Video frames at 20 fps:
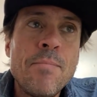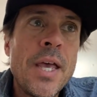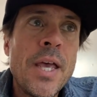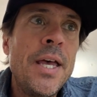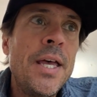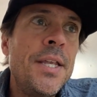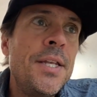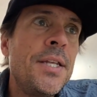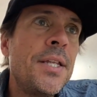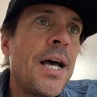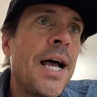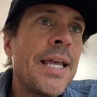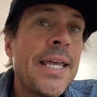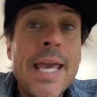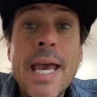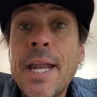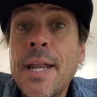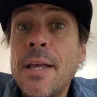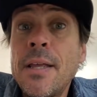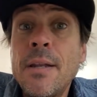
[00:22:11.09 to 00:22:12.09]
And I
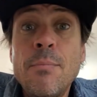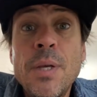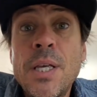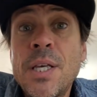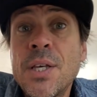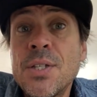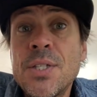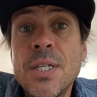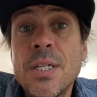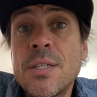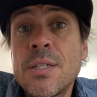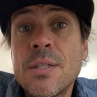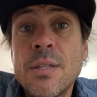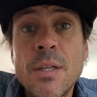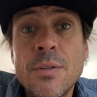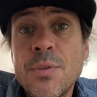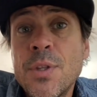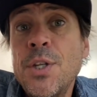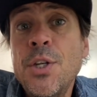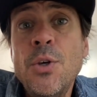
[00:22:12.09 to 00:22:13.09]
get it, because it's
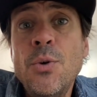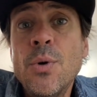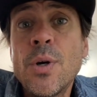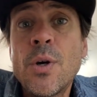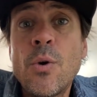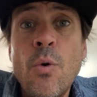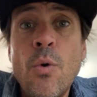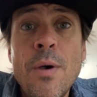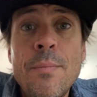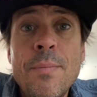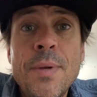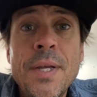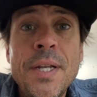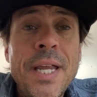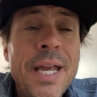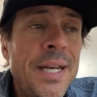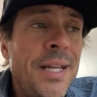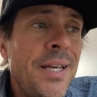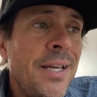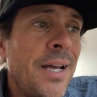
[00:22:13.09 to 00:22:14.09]
the new
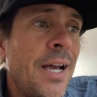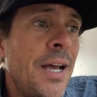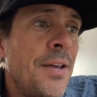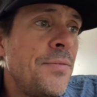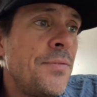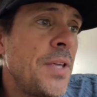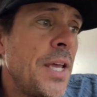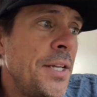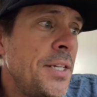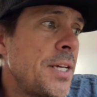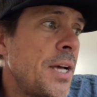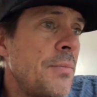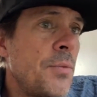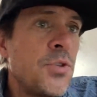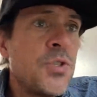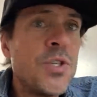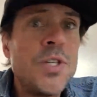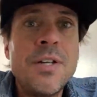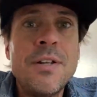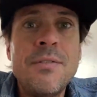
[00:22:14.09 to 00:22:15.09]
equipment. Anytime
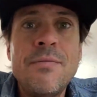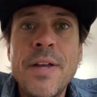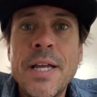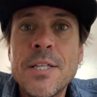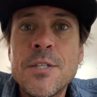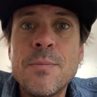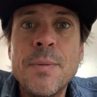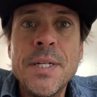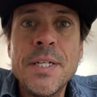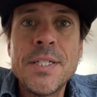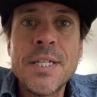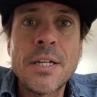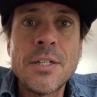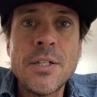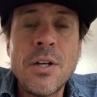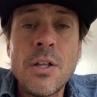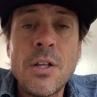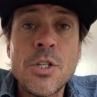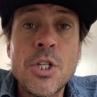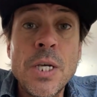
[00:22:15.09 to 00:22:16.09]
there's an advancement in
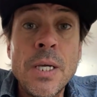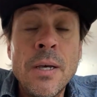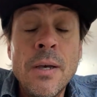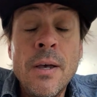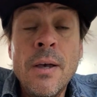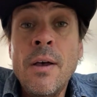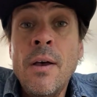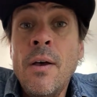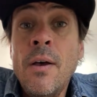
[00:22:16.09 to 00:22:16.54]
technology,